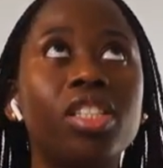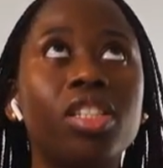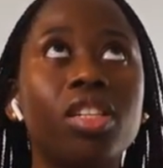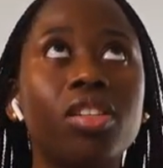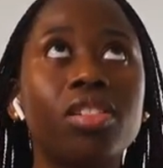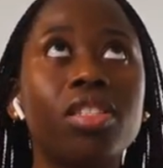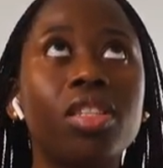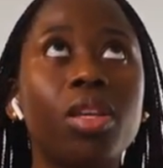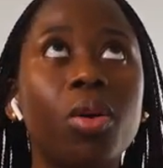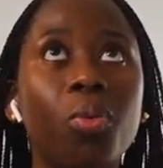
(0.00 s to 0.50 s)

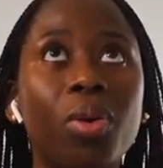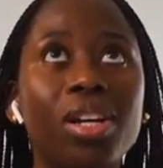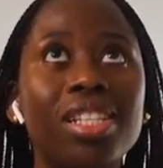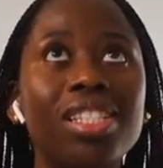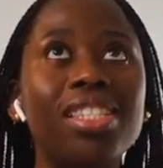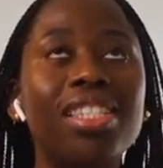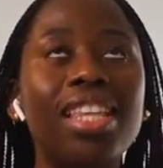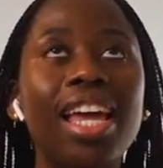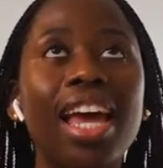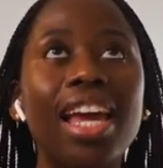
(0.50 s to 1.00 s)
Tuesday,
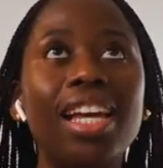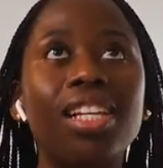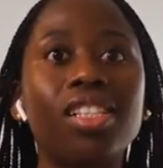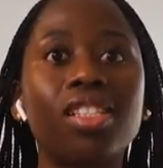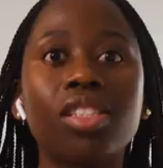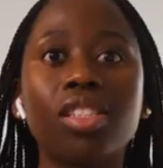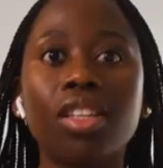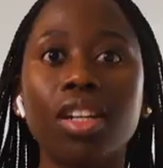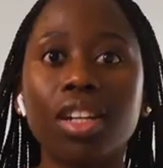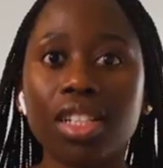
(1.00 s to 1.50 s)
Wednesday,
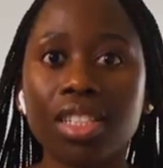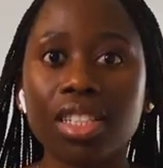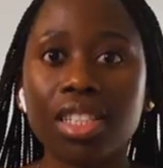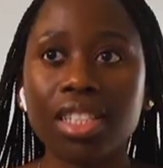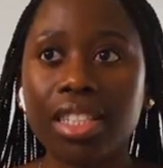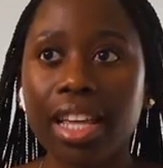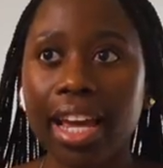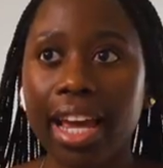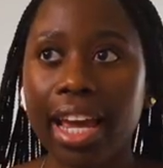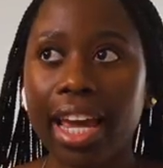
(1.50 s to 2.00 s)

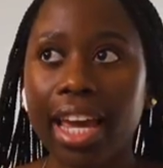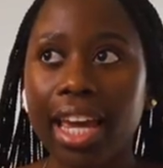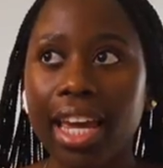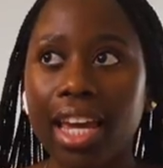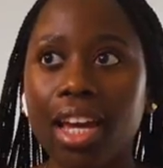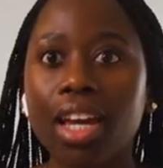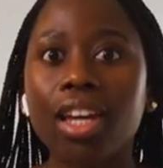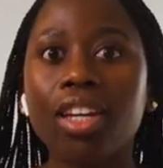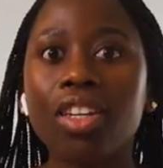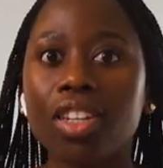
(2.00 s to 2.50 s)
Thursday.